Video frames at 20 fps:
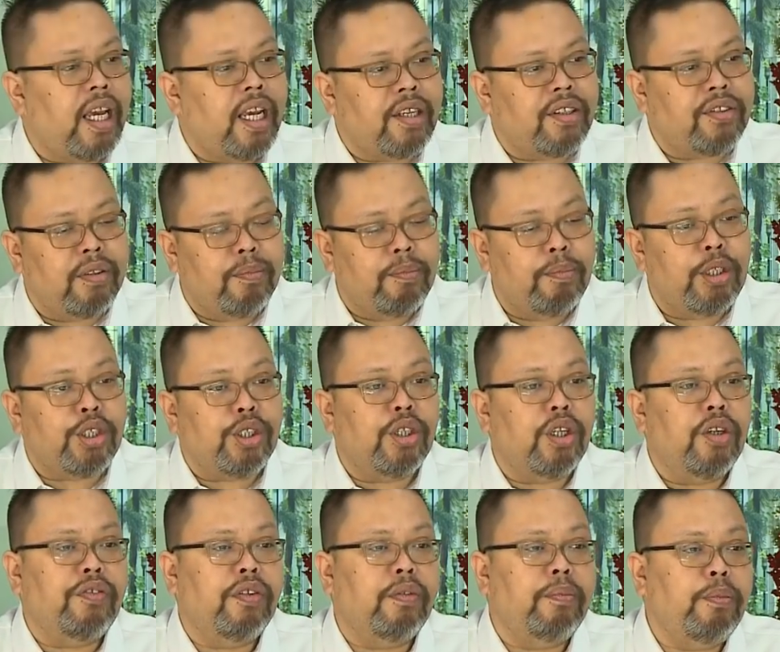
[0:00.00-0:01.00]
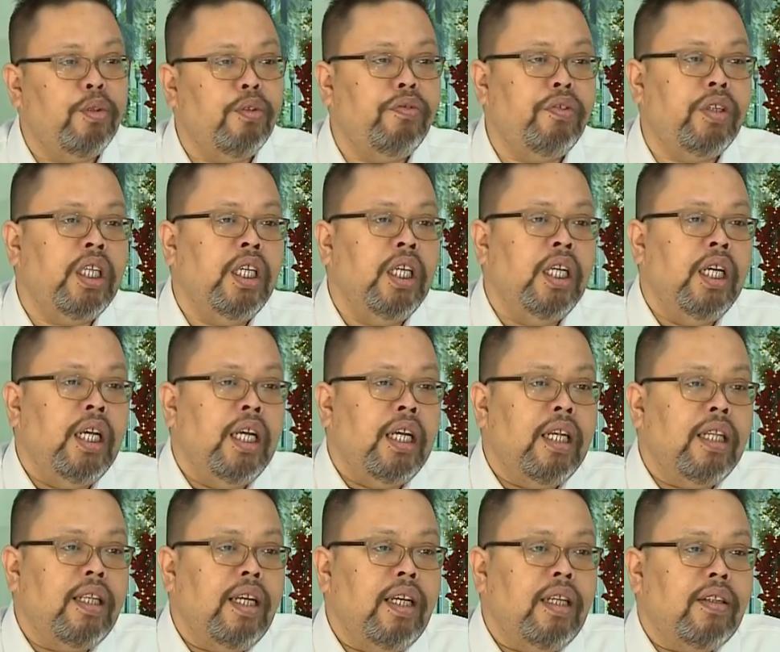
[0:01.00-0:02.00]
exhibition of a movie,
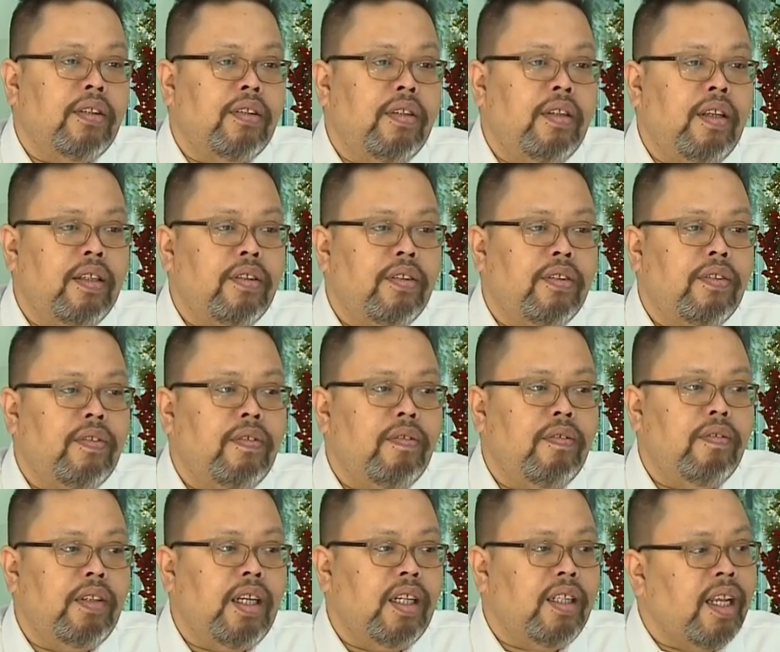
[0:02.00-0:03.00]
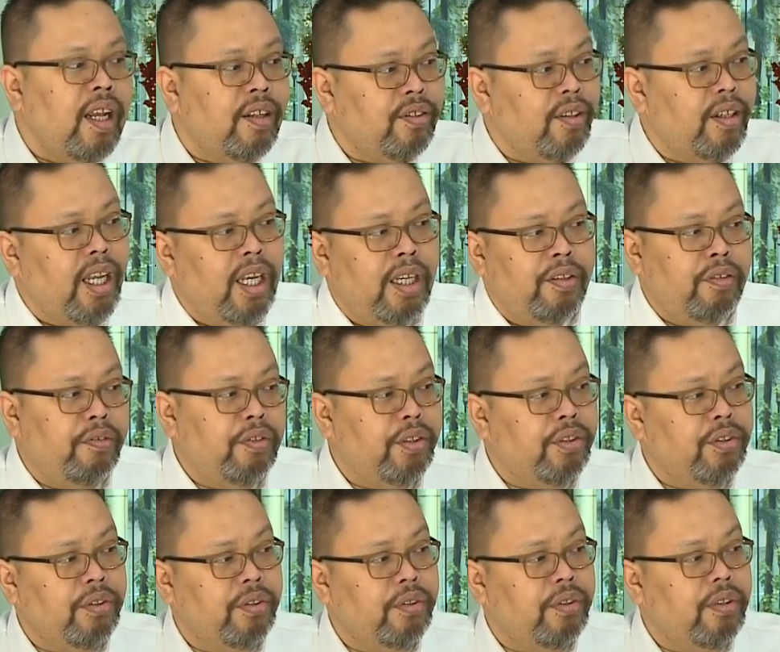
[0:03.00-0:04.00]
that that. that has a life of its
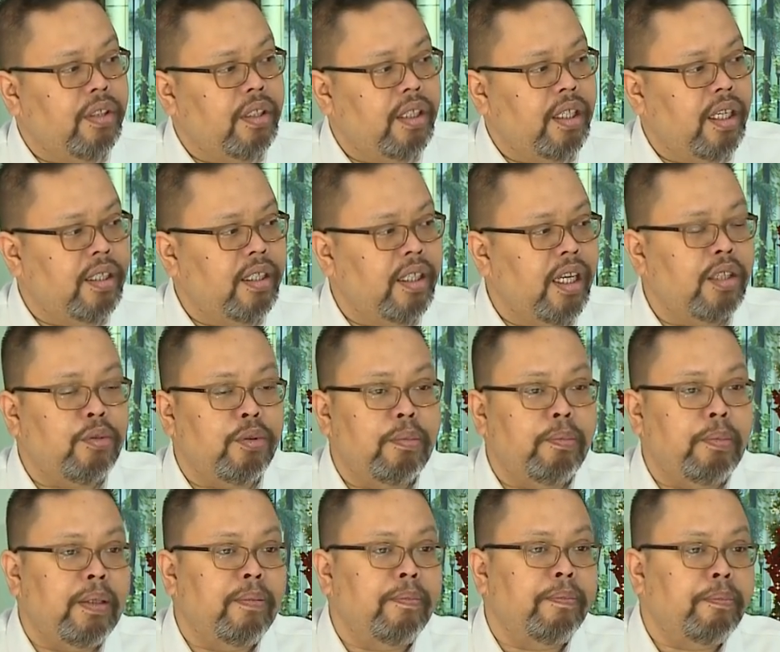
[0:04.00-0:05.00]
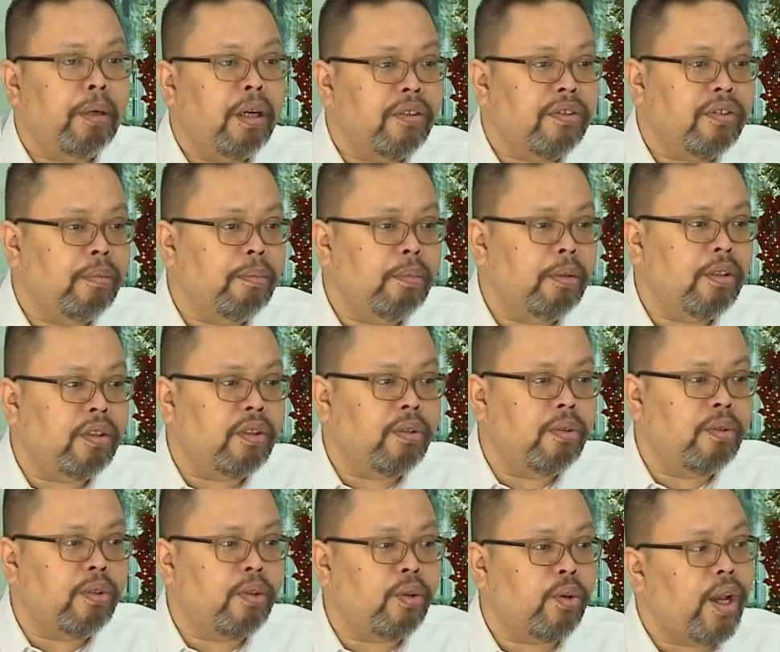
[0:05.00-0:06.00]
own. Yeah. That, that would be impossible
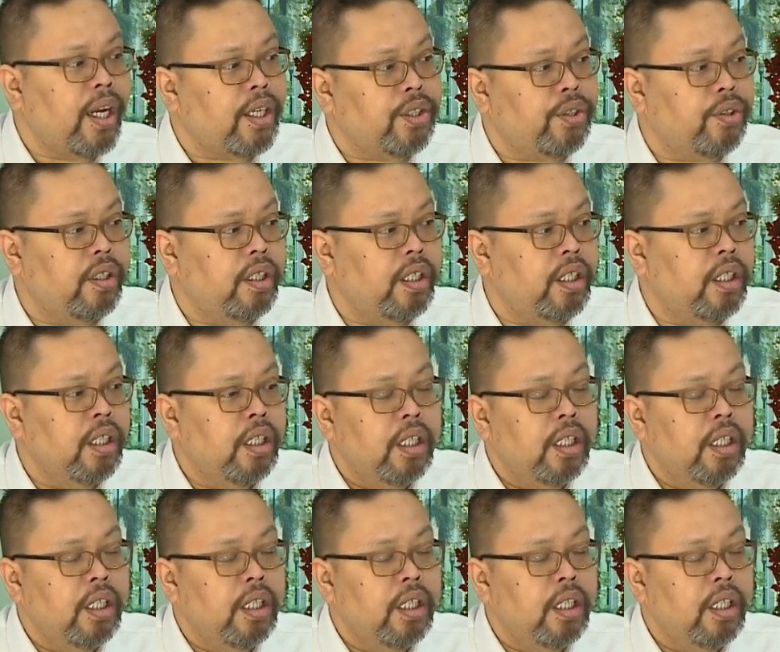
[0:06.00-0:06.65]
to, to actually